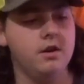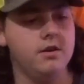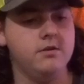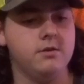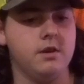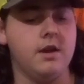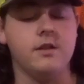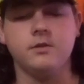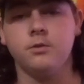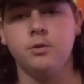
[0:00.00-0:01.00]
So yeah,
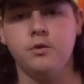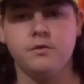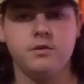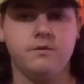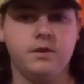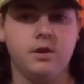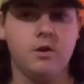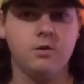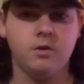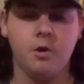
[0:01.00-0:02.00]
that's going to do it for this
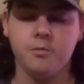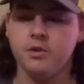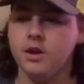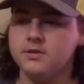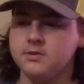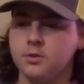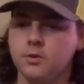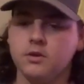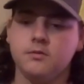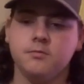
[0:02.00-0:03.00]
video. Hope you guys
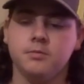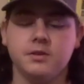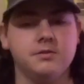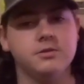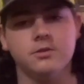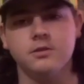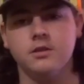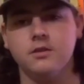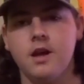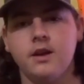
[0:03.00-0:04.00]
enjoyed. Please sure
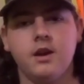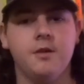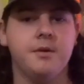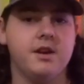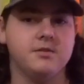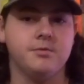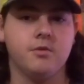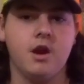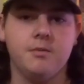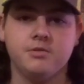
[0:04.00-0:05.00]
to like, comment, and
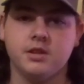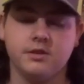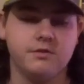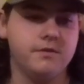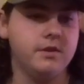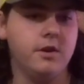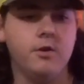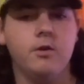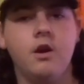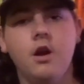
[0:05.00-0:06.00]
subscribe, and share this
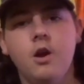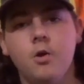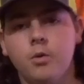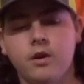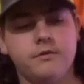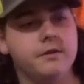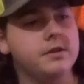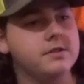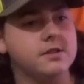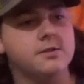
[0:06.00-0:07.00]
video. We're at
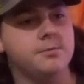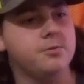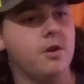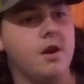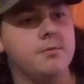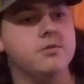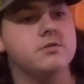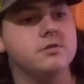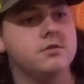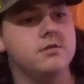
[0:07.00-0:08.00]
56
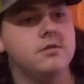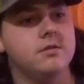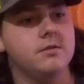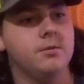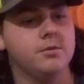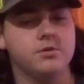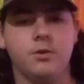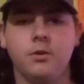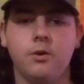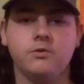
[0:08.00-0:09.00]
subscribers. We're
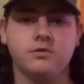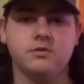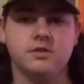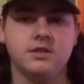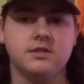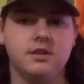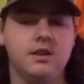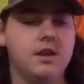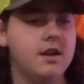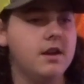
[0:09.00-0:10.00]
so close to
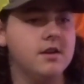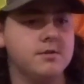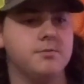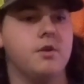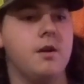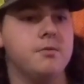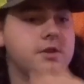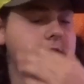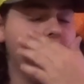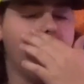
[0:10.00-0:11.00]
60 subscribers,
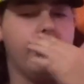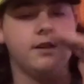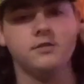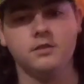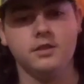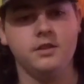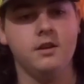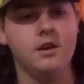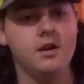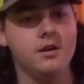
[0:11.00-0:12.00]
and y'all actually
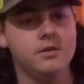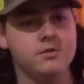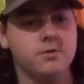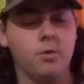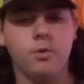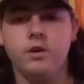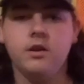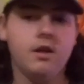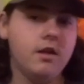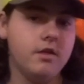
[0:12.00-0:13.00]
destroyed
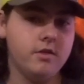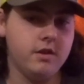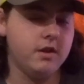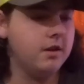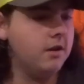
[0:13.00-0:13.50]
the